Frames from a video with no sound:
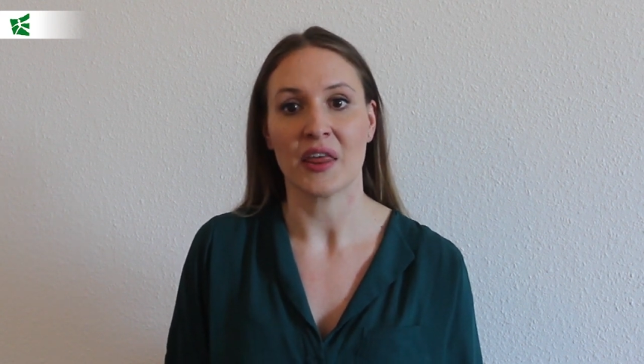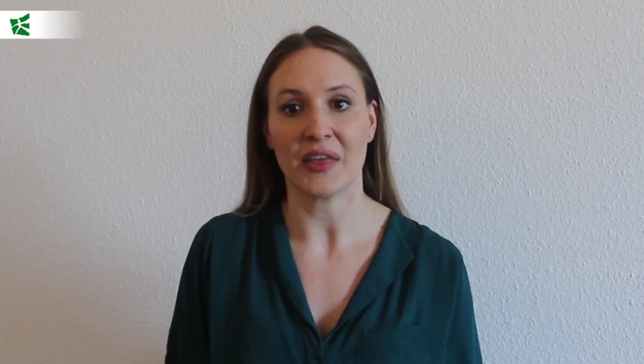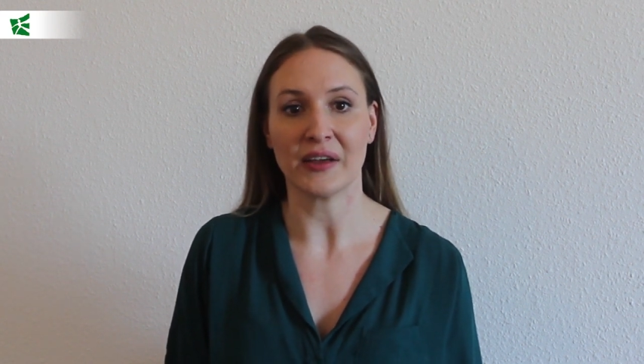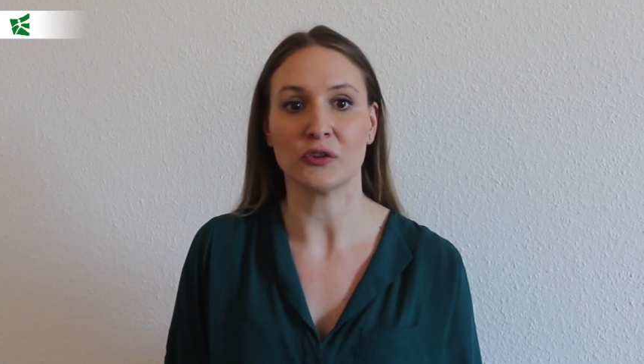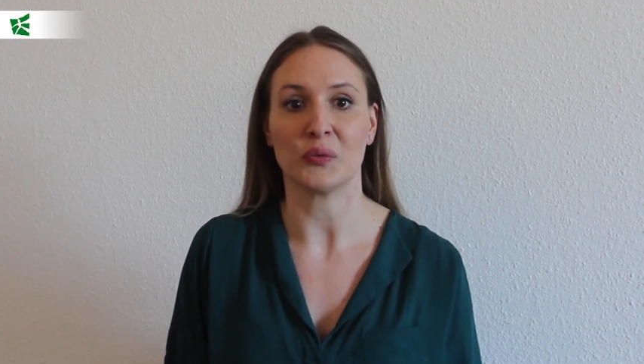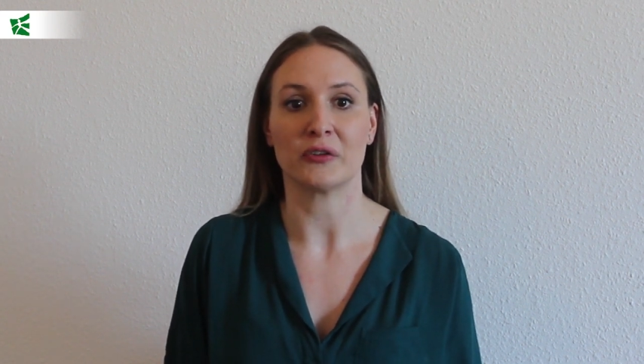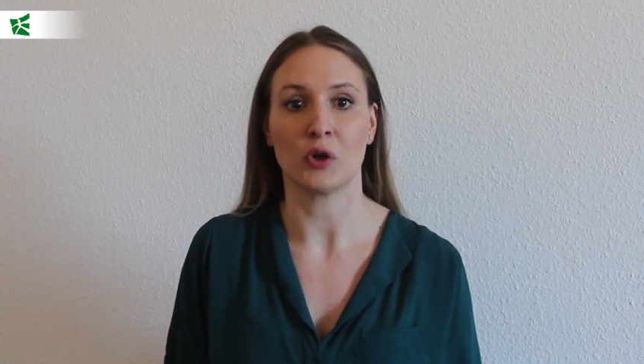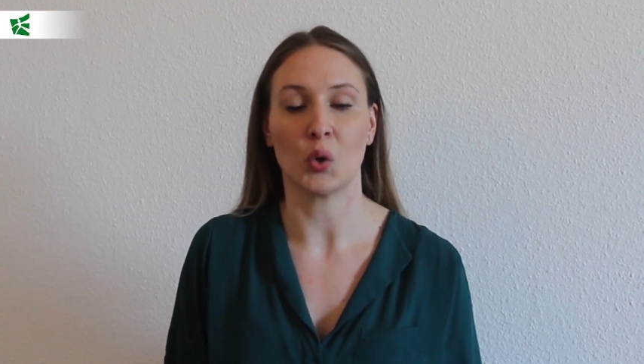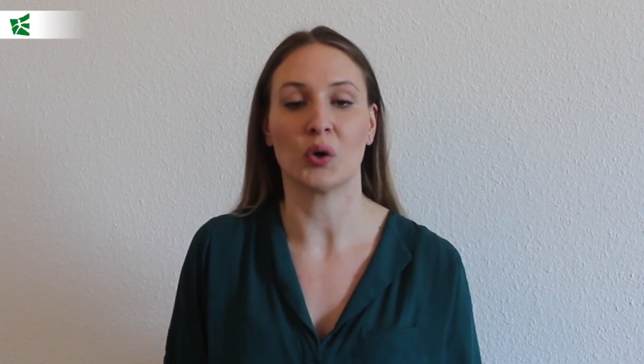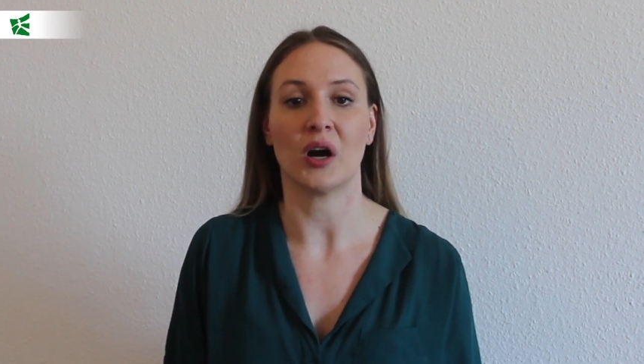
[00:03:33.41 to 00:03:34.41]
thanks to its
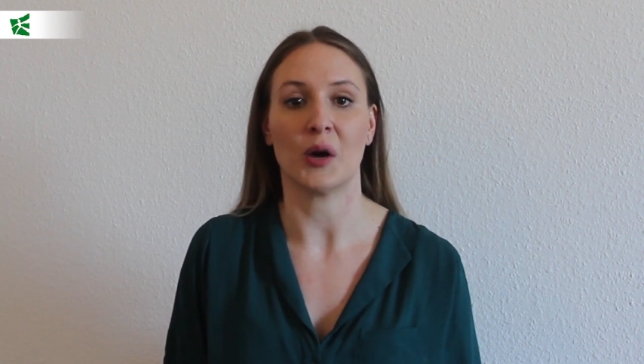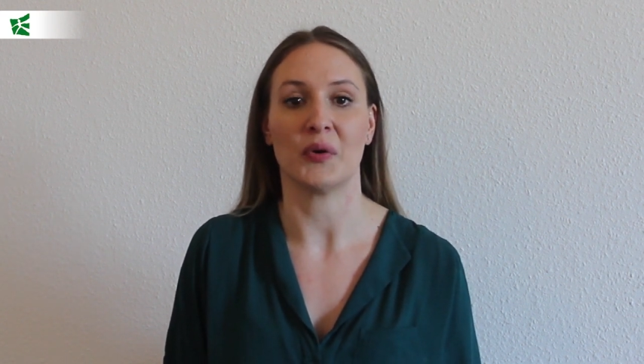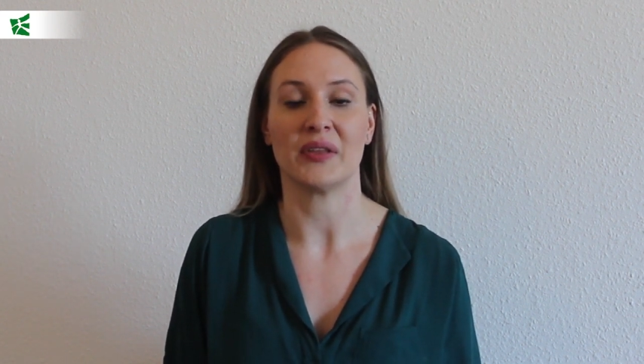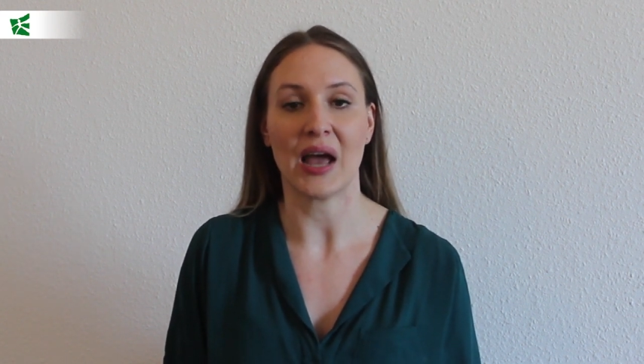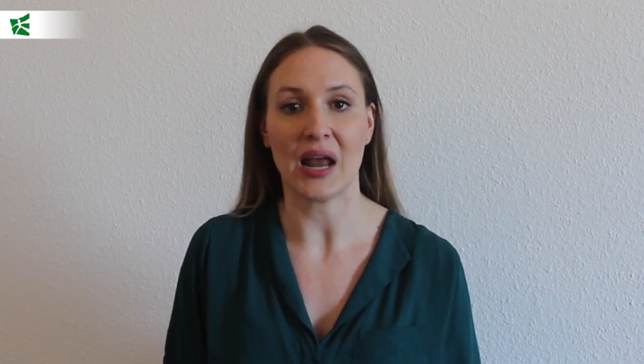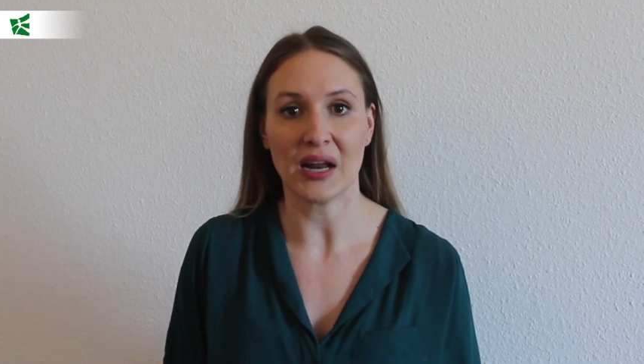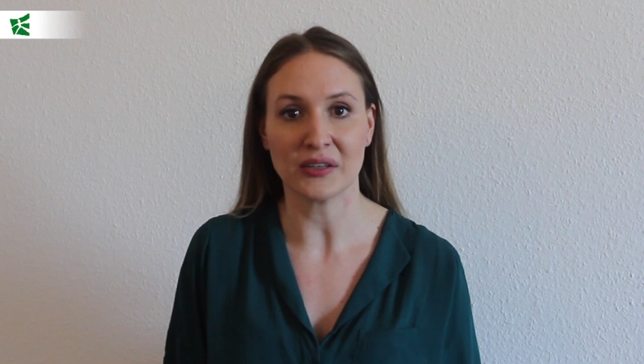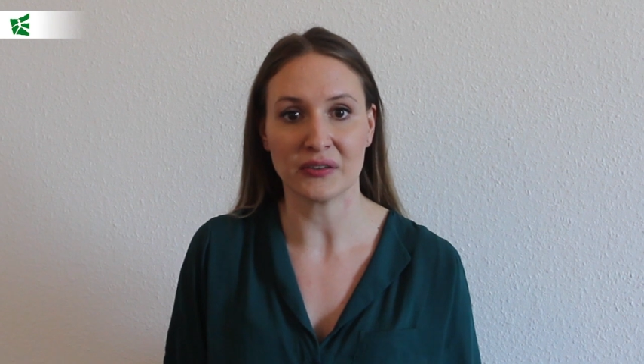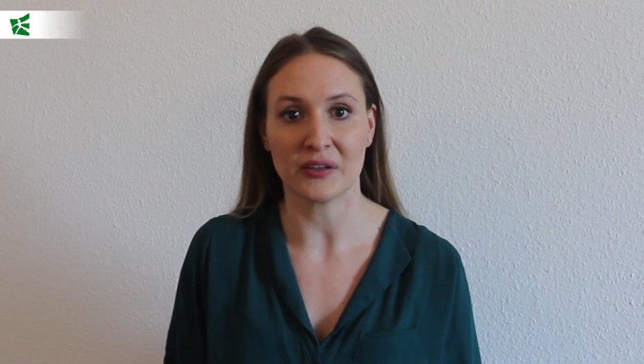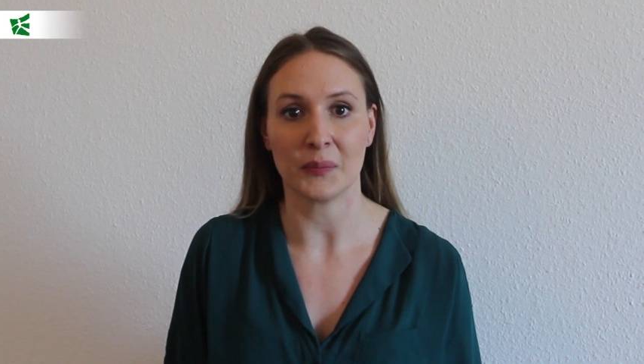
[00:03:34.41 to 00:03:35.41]
low carbon
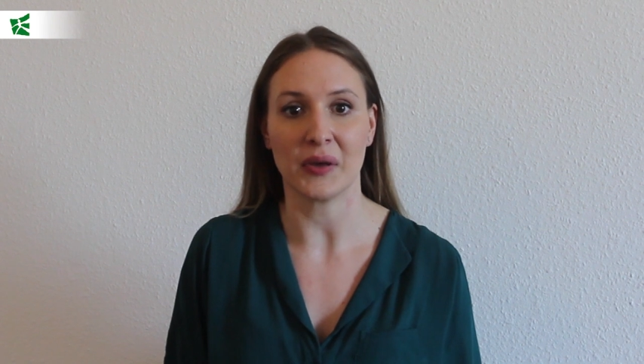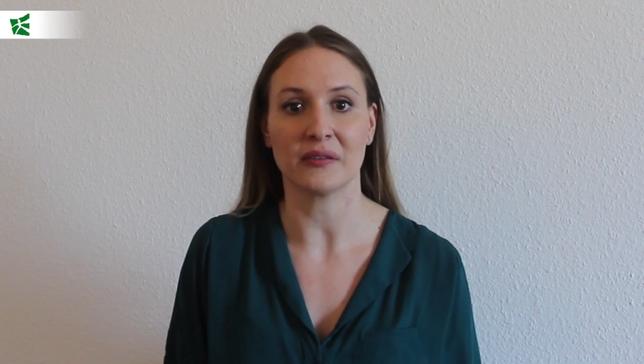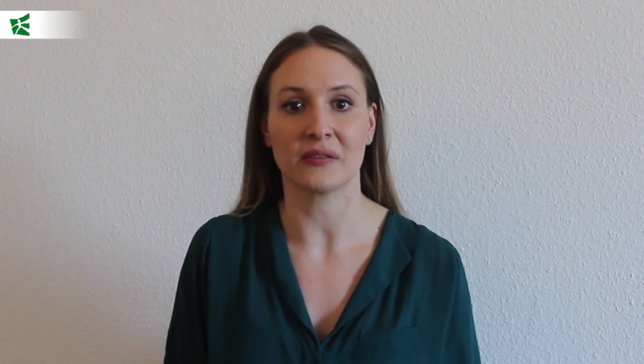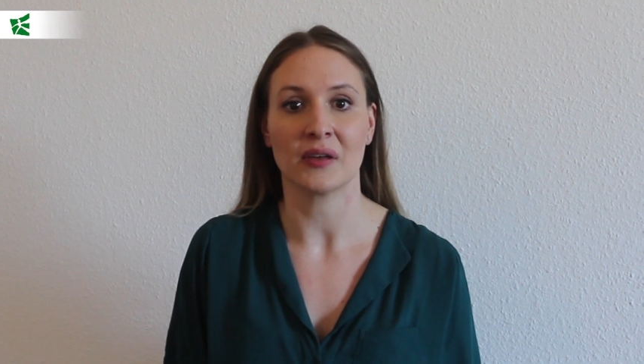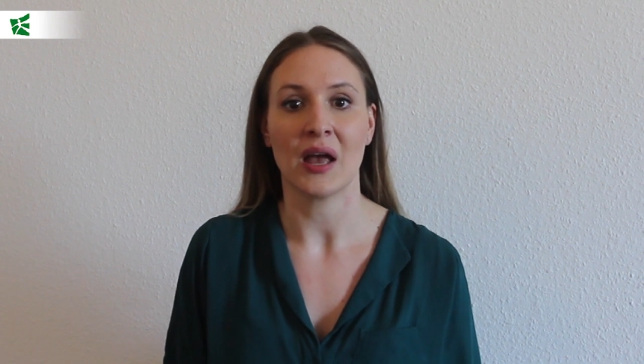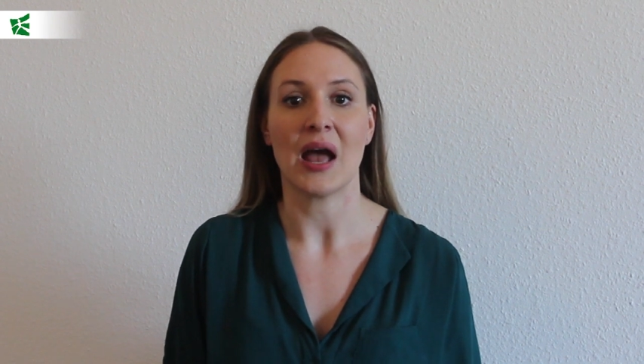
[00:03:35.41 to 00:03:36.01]
electricity mix,